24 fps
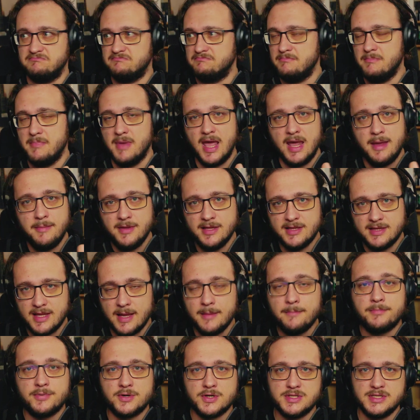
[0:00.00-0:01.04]
maybe
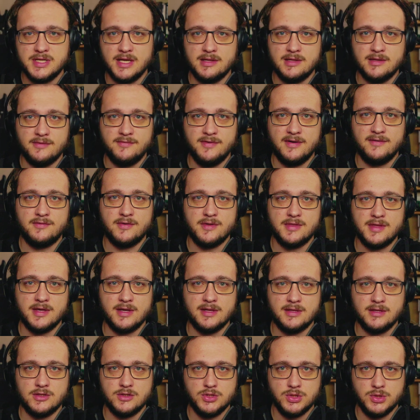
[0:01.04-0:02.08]
10% of
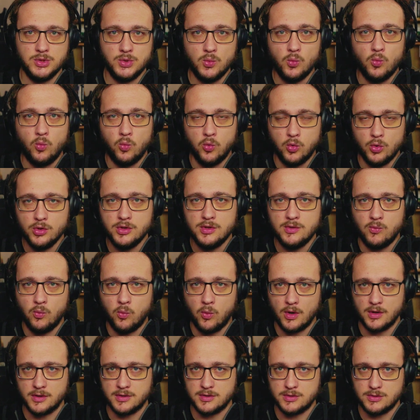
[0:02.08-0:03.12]
everything that you would
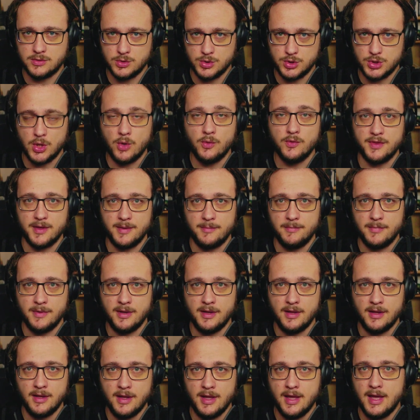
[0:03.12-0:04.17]
want to show
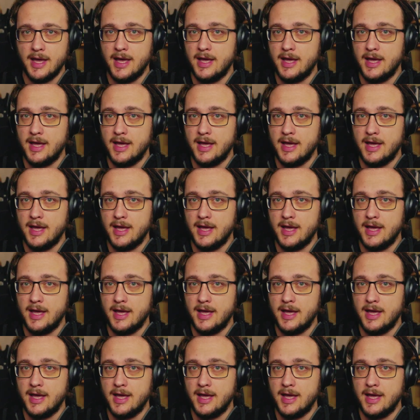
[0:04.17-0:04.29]
them.